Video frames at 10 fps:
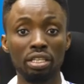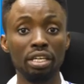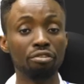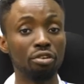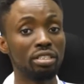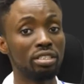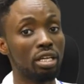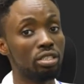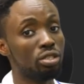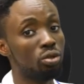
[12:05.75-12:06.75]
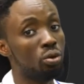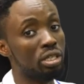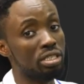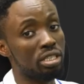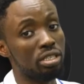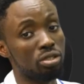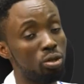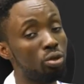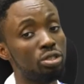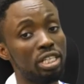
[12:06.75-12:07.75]
Take for instance, Kogi State,
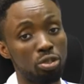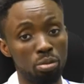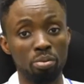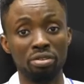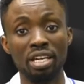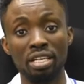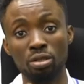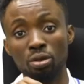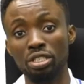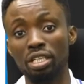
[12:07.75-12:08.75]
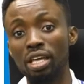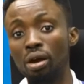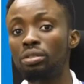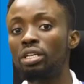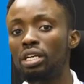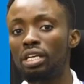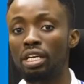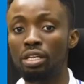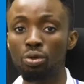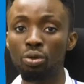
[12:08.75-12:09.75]
Lokoja to be precise, Lokoja town
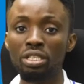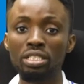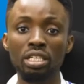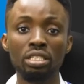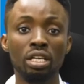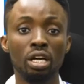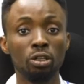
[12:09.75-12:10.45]
in Kogi State.